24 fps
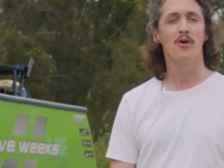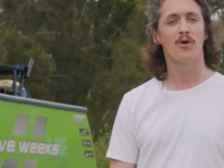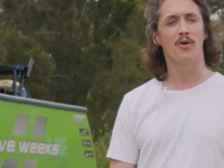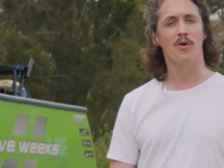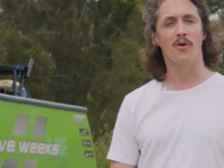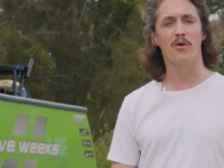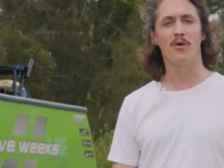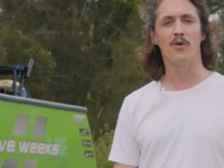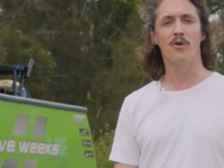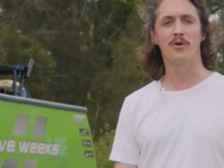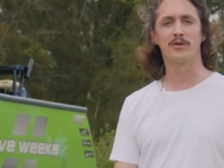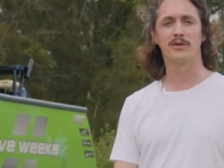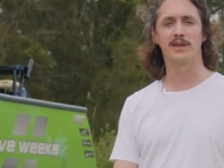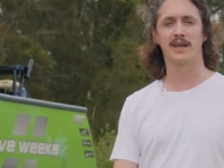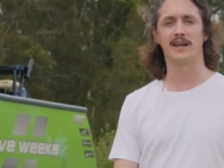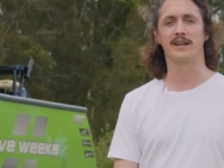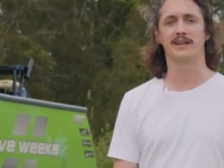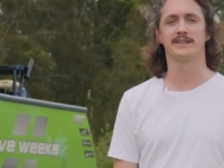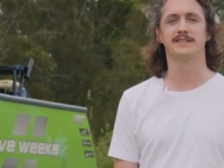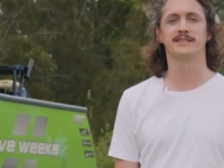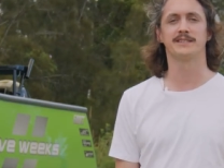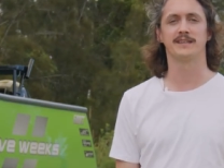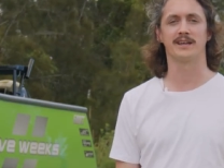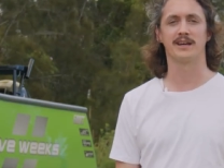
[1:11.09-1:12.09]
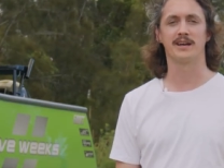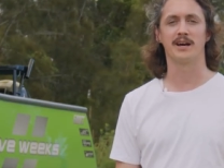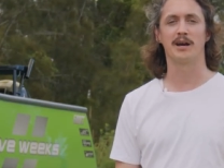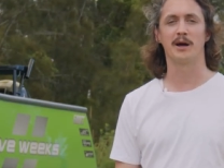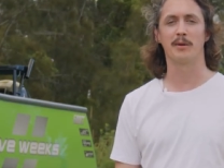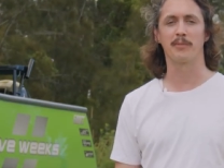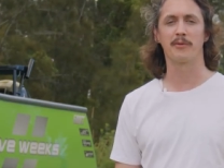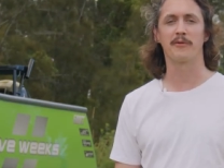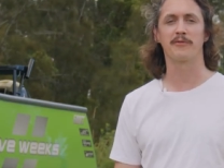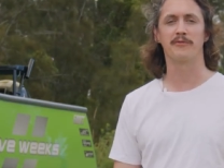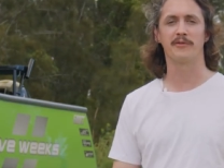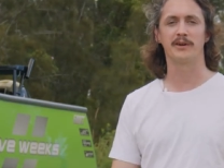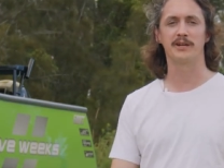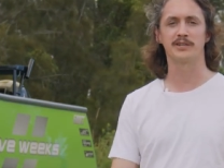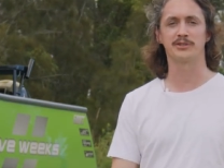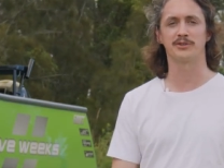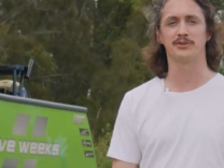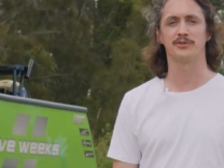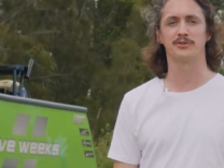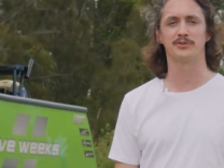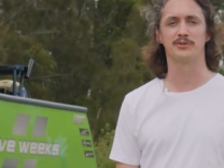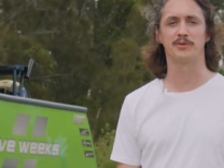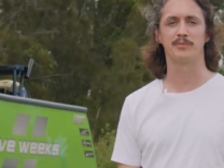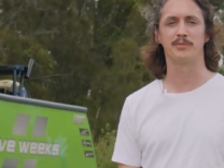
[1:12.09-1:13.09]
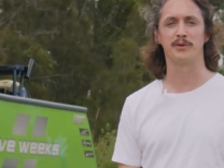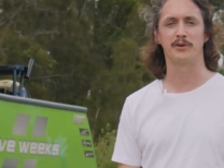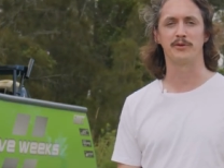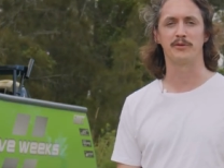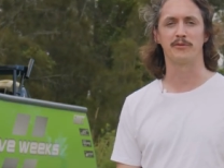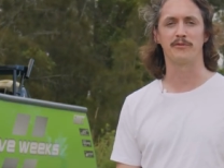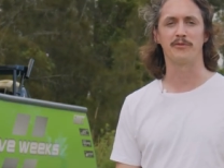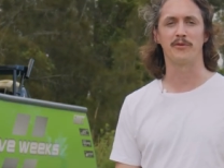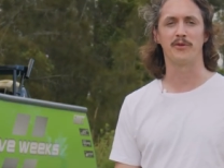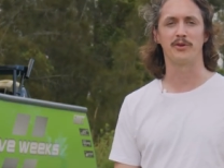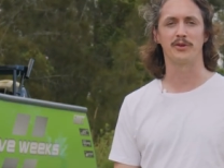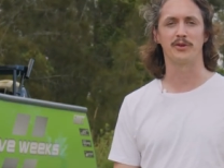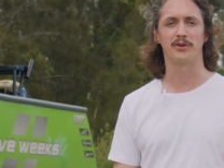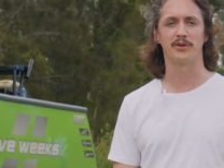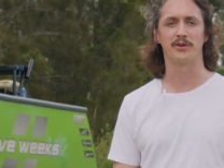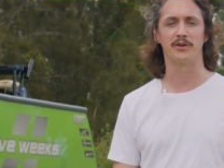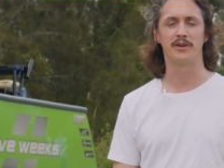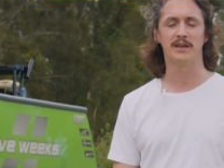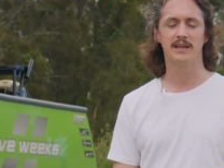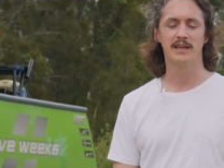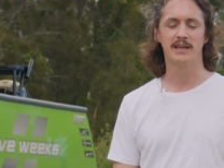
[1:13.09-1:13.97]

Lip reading: or get a professional to build it for you.